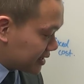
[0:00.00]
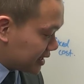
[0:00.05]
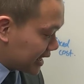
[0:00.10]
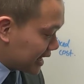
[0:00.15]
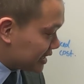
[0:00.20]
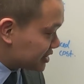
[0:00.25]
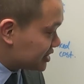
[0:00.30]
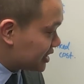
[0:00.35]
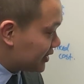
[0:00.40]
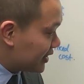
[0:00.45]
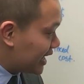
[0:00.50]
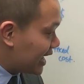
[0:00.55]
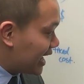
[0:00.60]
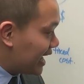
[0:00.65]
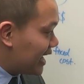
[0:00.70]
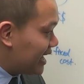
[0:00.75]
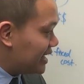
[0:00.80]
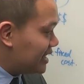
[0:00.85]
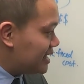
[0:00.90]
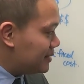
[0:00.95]
to cash out
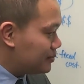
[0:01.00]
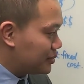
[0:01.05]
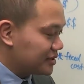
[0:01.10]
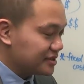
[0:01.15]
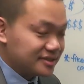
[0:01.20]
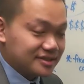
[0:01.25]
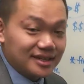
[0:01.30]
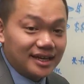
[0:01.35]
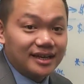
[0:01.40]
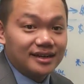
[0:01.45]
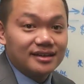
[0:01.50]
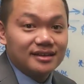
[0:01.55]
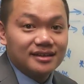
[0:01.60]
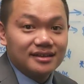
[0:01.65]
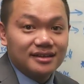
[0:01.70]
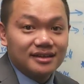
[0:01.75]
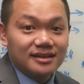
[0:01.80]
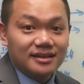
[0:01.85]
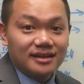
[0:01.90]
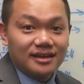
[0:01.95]
80%
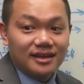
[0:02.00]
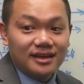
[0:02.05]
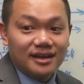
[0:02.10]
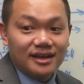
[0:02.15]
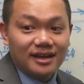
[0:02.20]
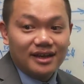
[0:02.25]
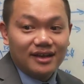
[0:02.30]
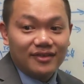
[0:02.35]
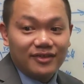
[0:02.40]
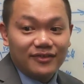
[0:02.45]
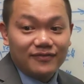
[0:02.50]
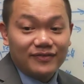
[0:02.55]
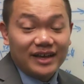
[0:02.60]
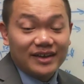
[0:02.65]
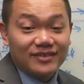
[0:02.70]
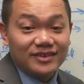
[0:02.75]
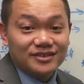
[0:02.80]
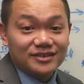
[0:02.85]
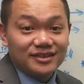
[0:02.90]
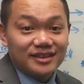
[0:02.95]
of the
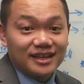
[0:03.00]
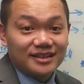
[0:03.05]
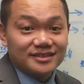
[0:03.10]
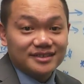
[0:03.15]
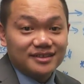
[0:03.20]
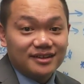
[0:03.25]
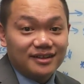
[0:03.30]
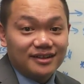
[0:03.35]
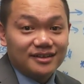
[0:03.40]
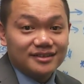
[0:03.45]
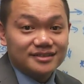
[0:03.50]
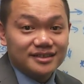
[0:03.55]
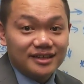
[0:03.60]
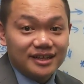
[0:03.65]
$500,000,